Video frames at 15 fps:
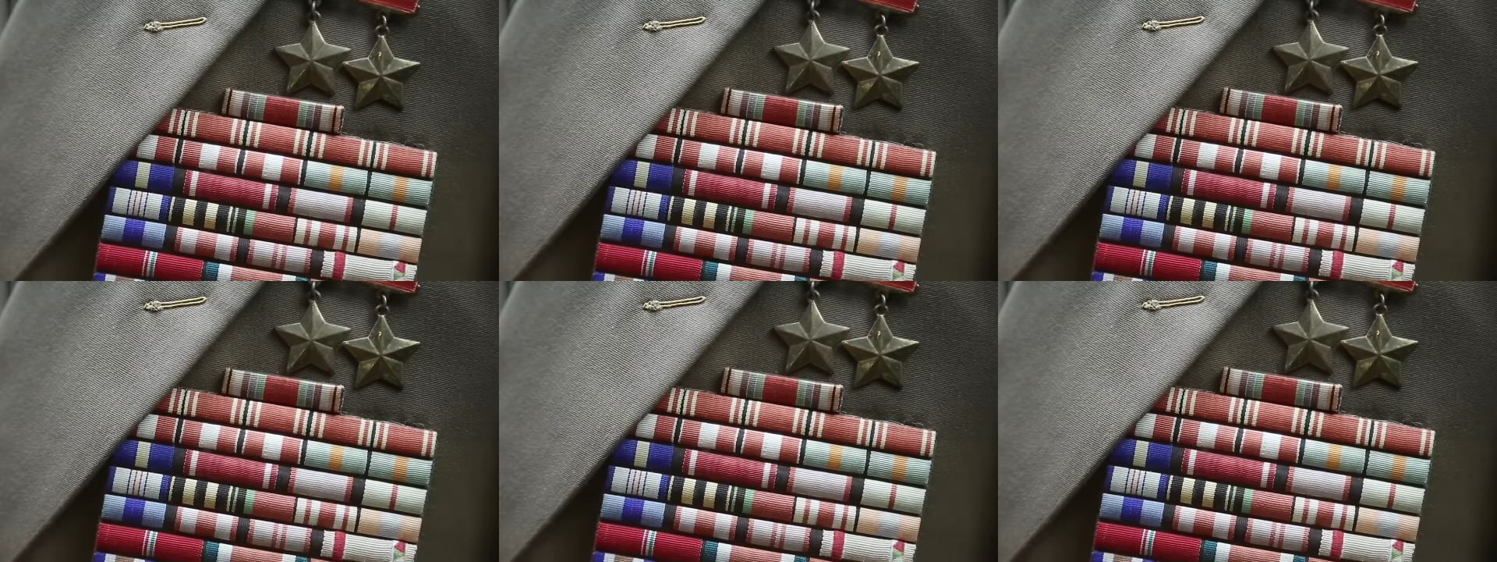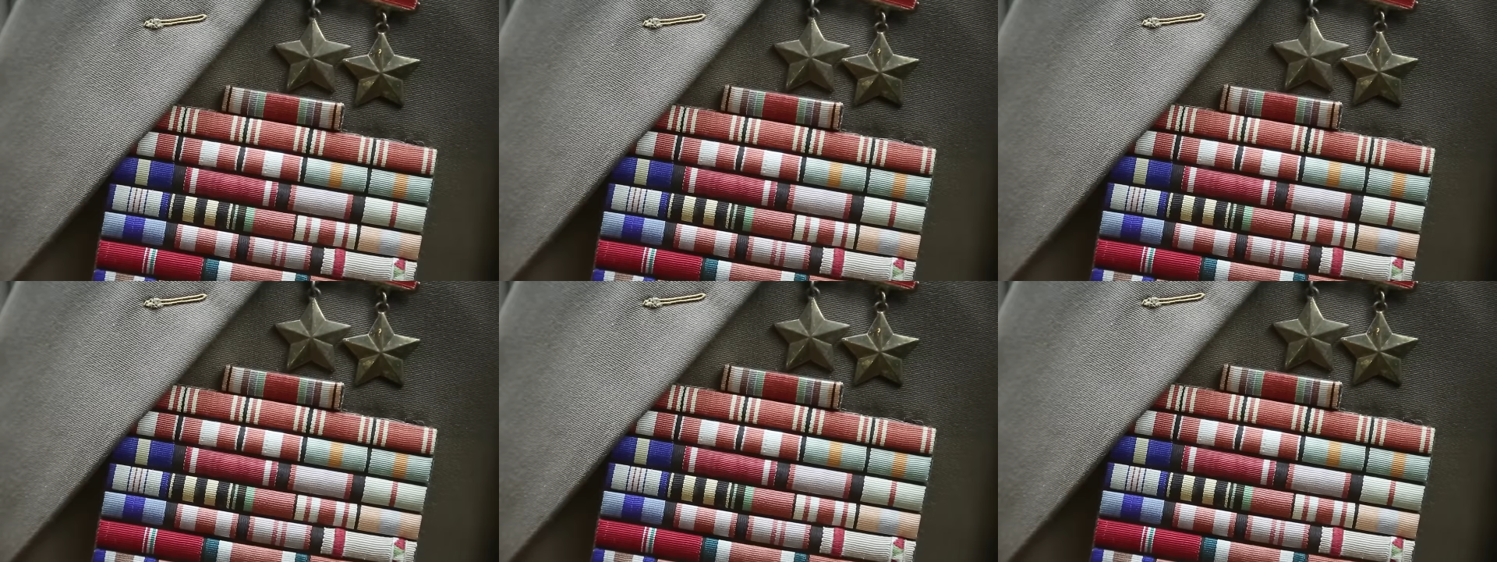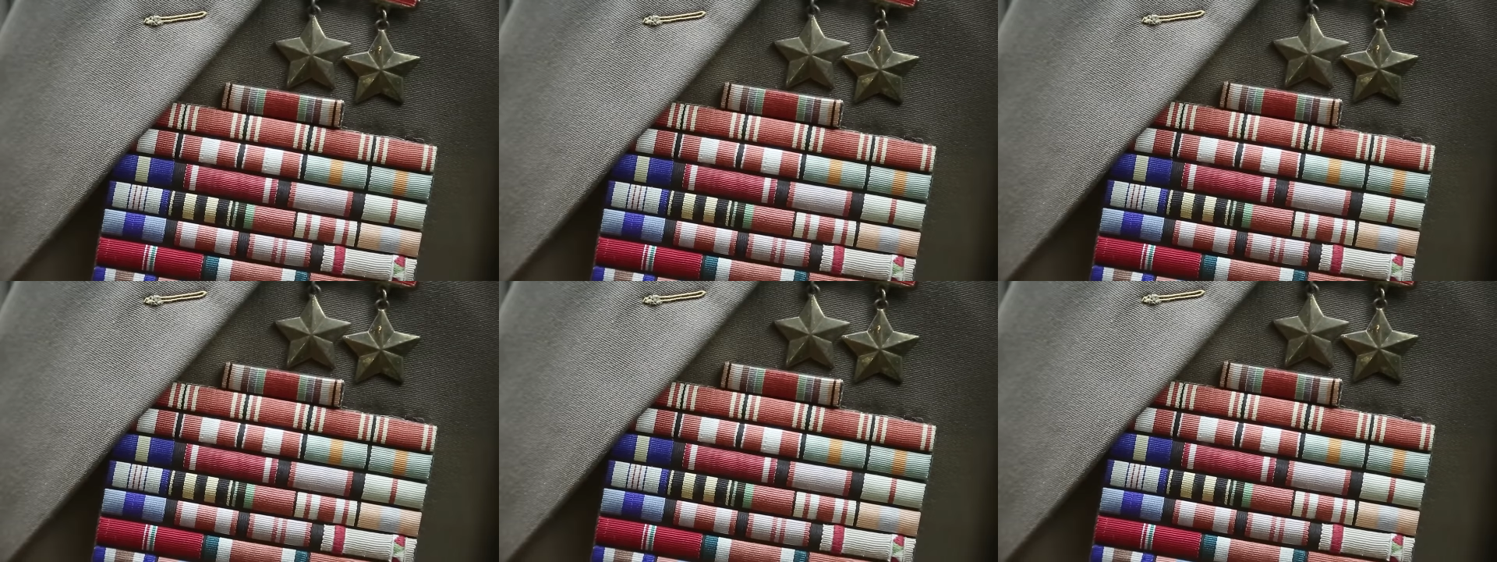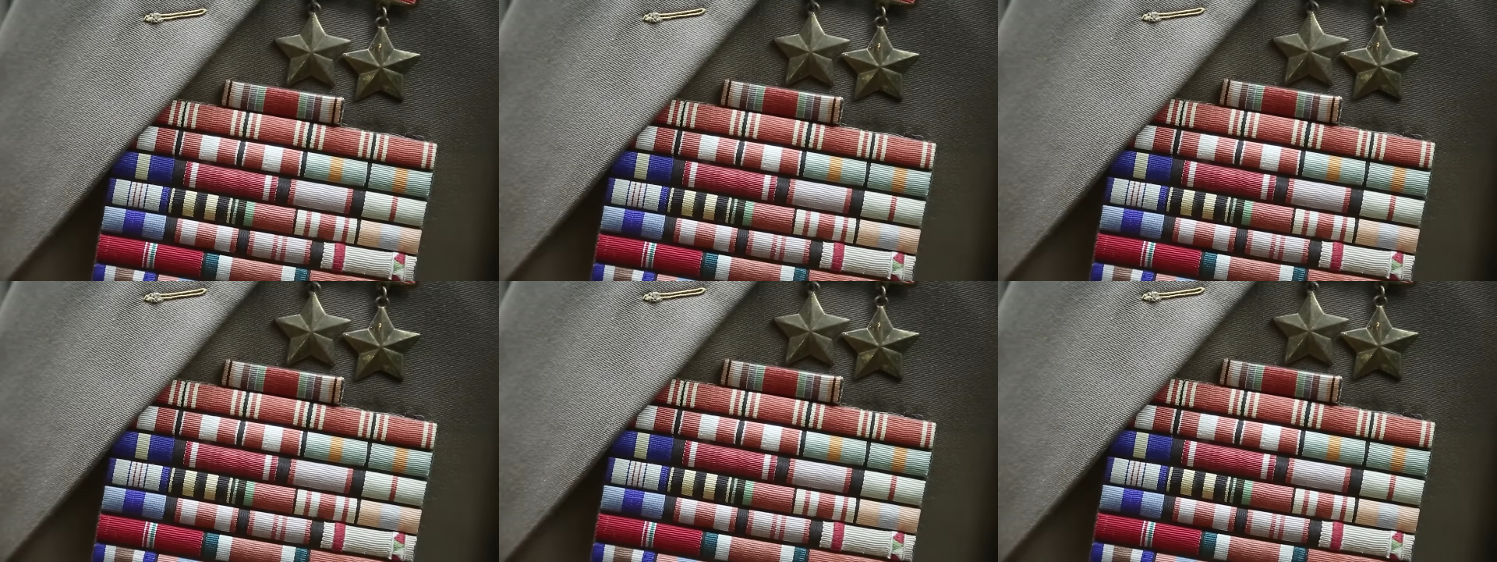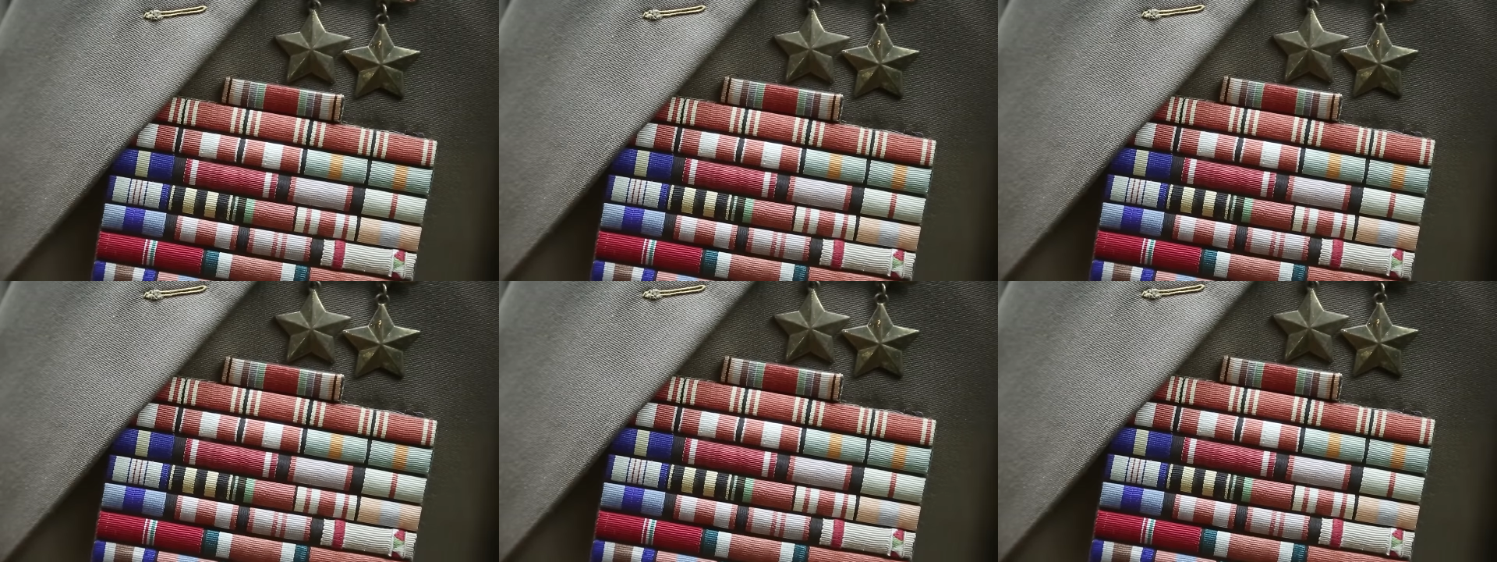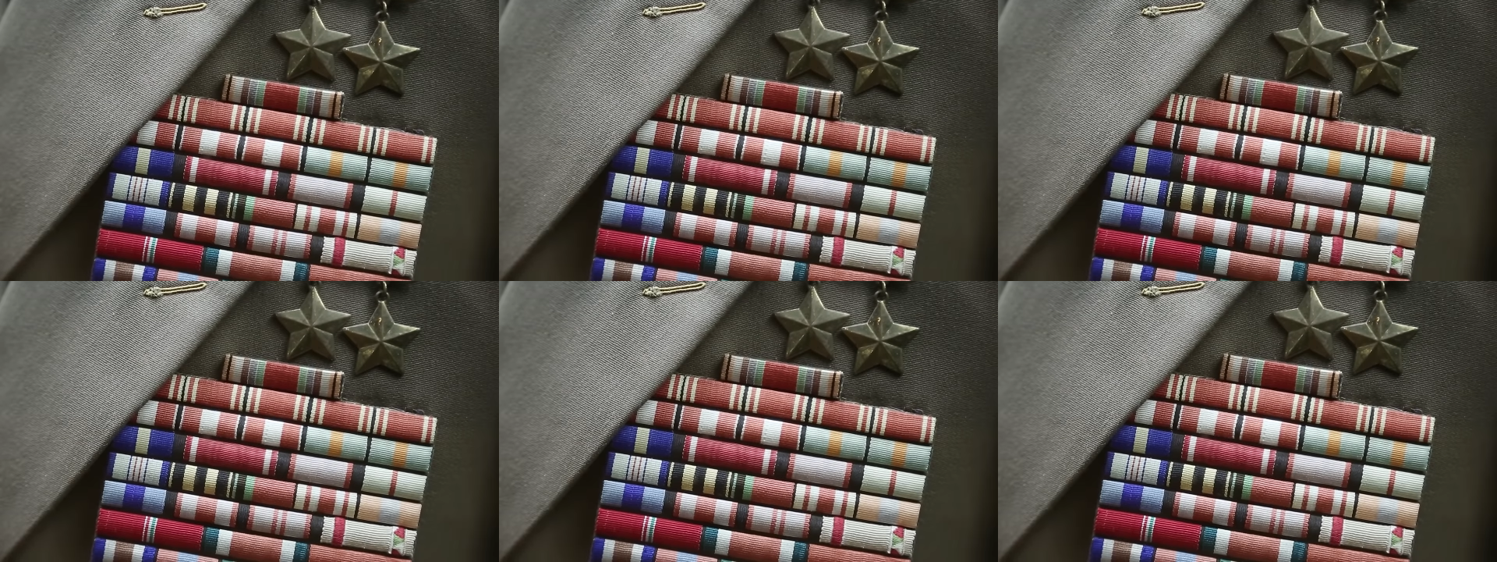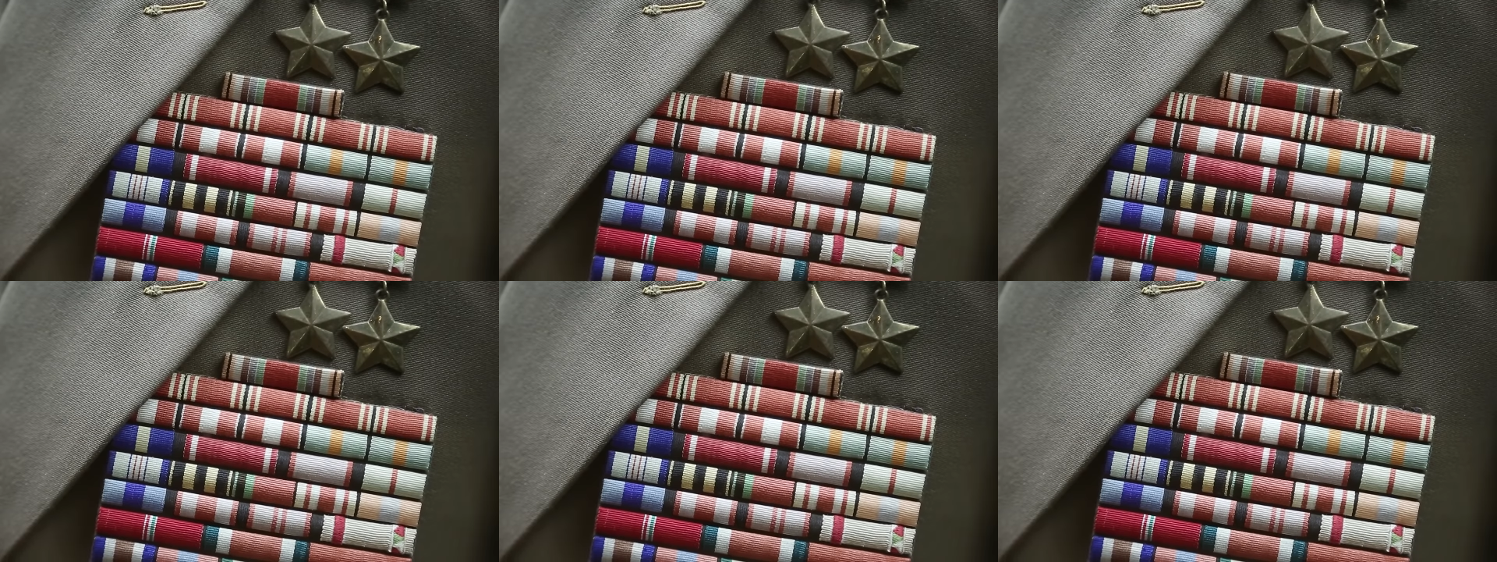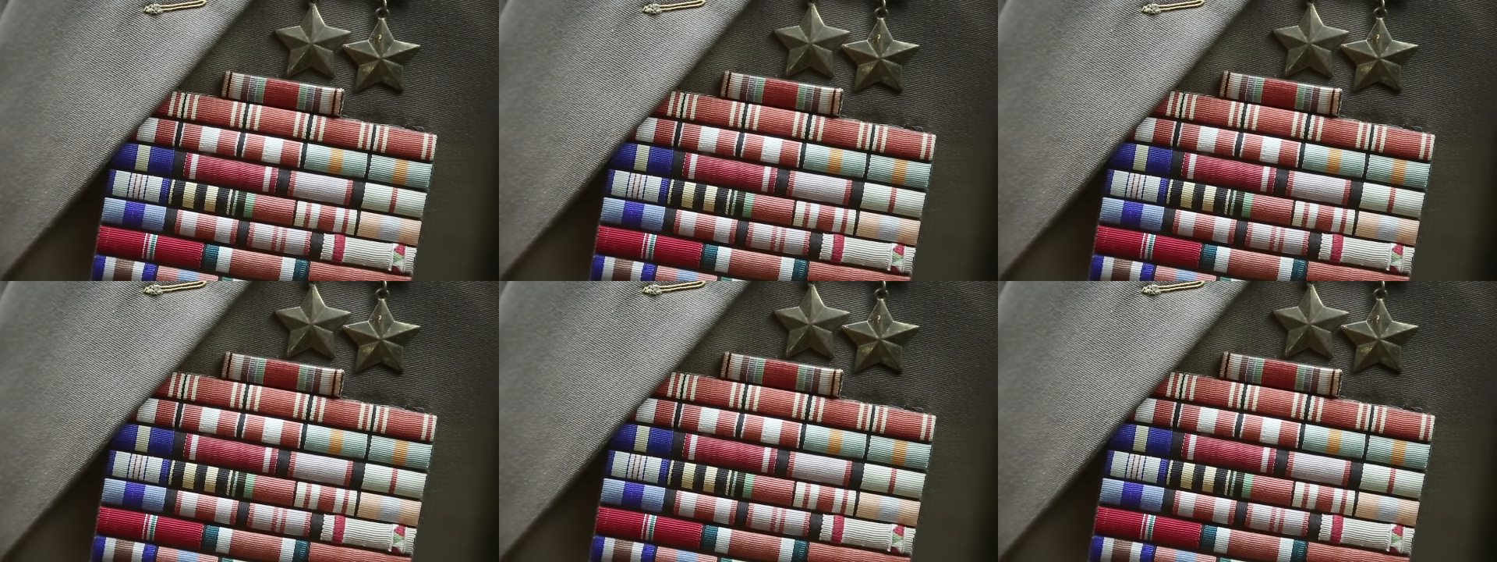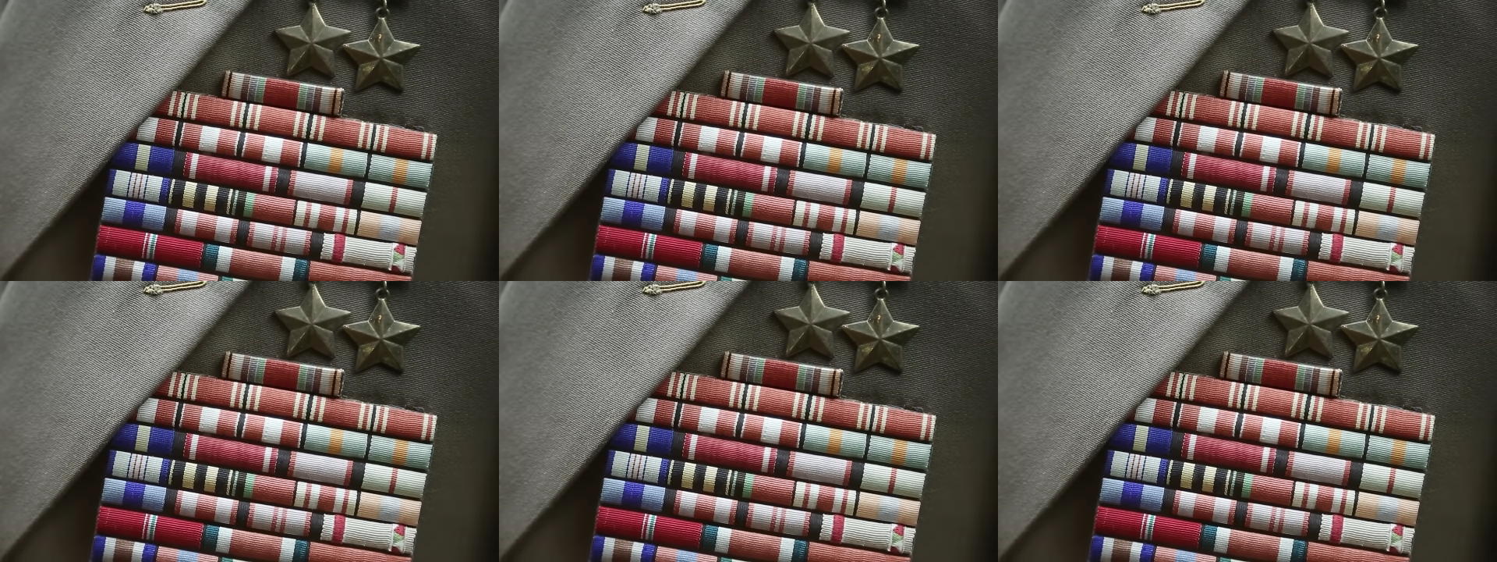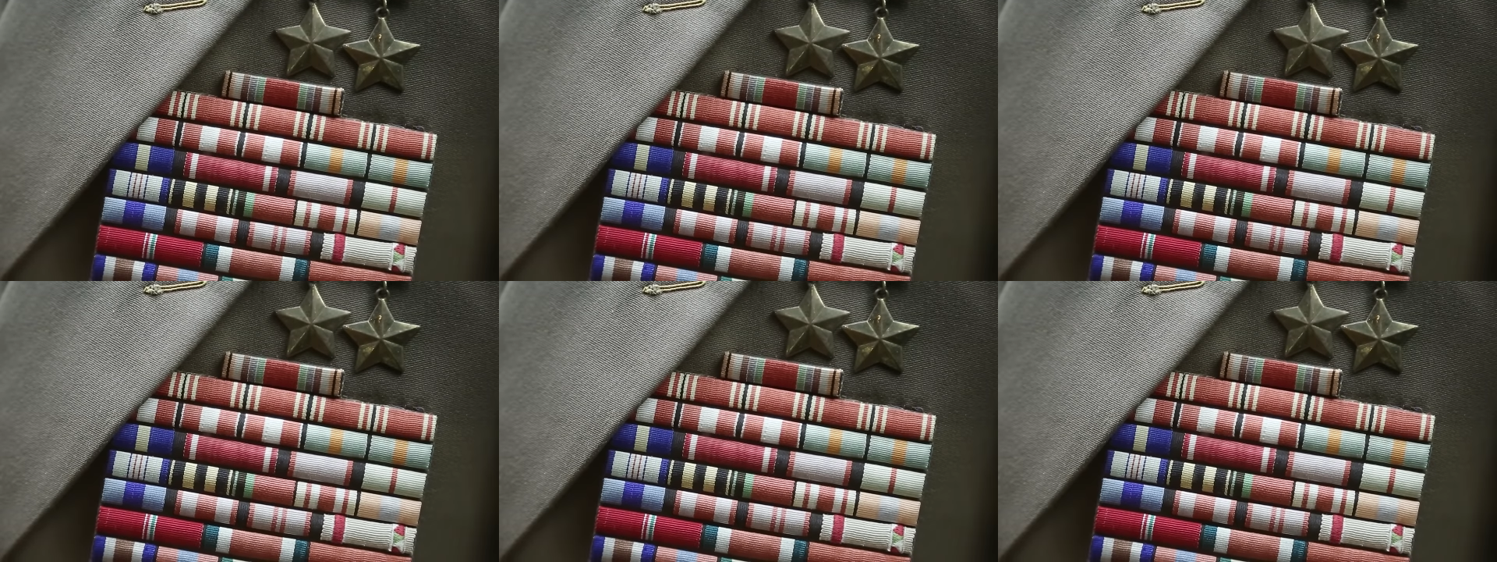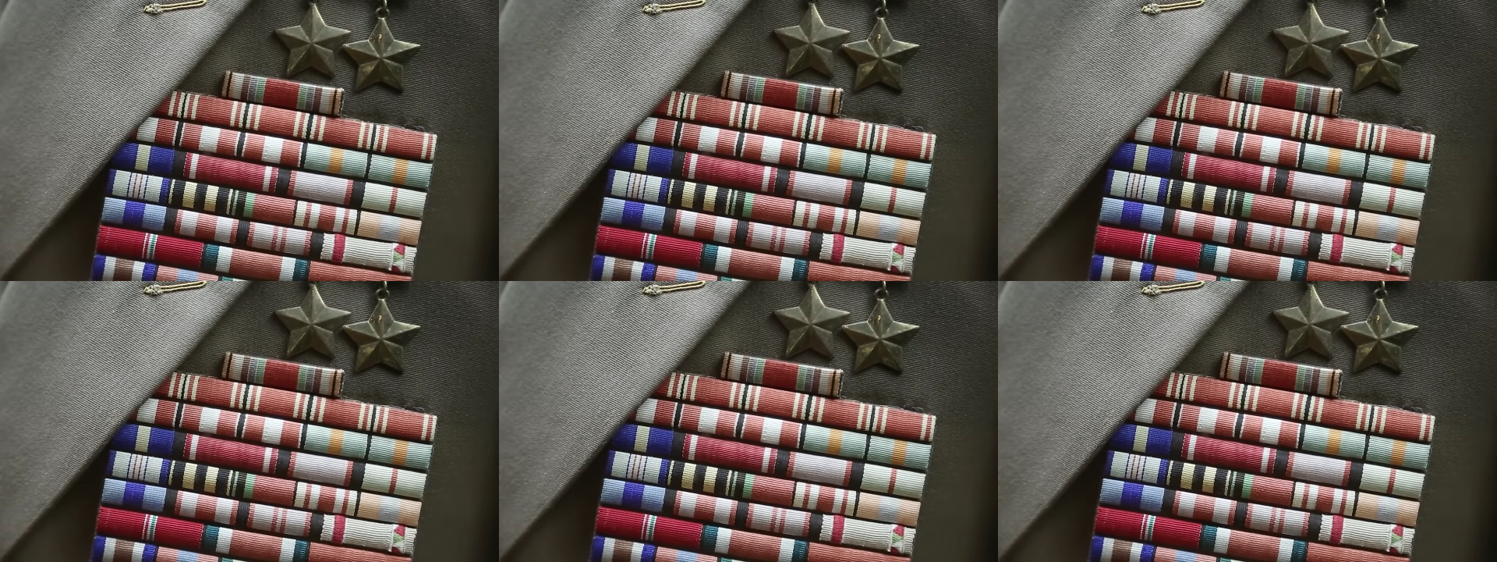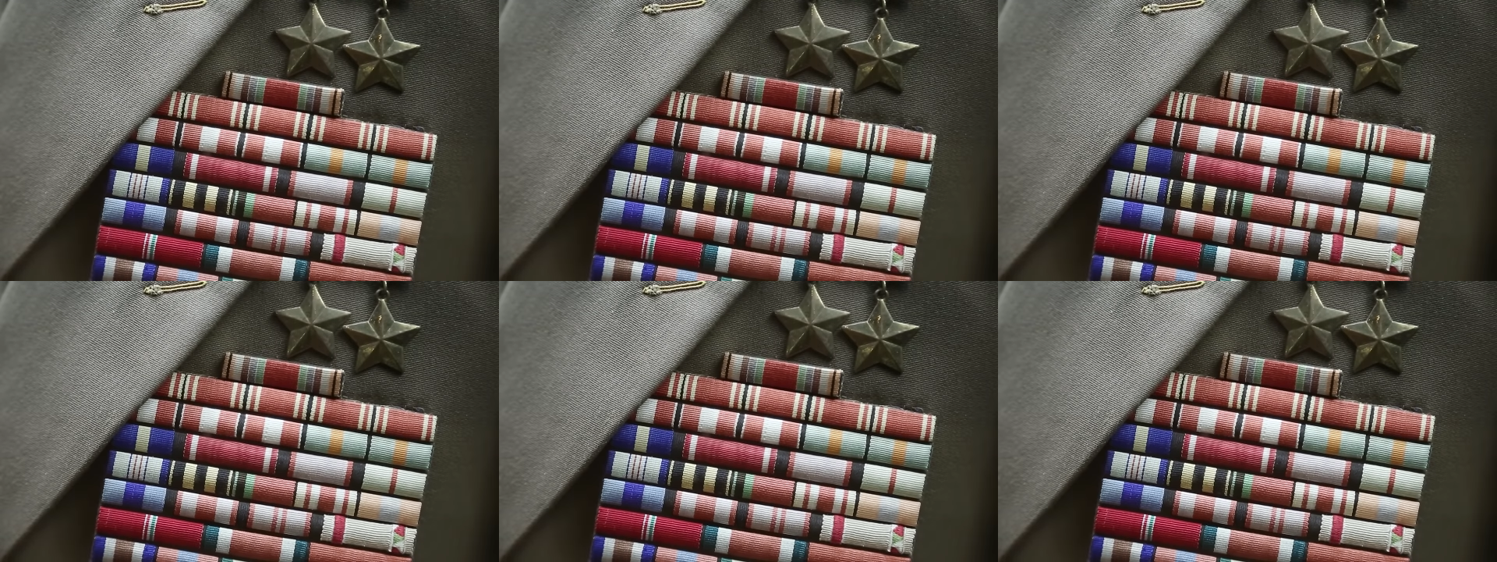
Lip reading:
(no speaker visible)